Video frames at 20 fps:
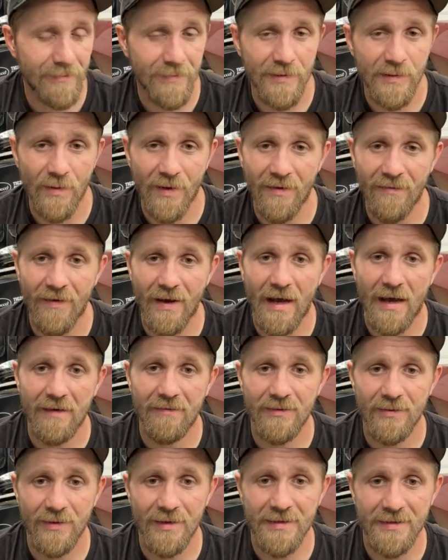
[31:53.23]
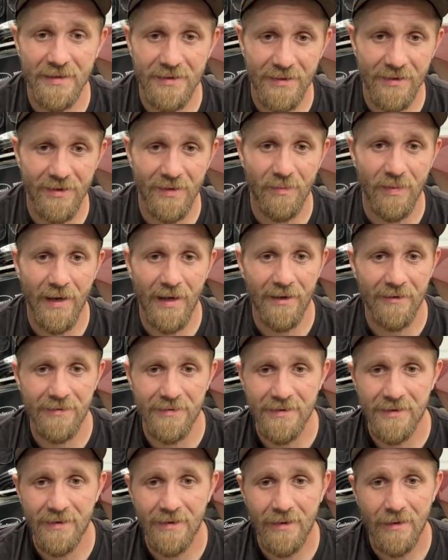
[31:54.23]
2,600
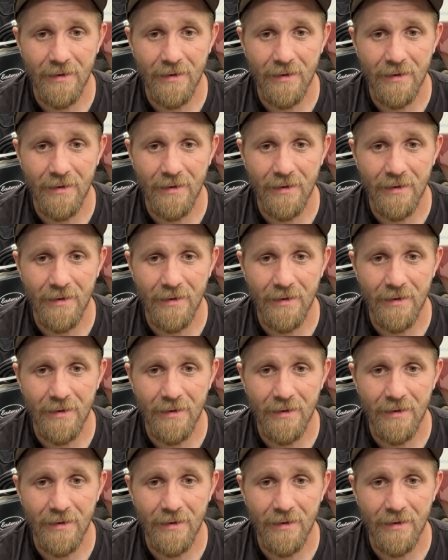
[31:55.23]
pounds.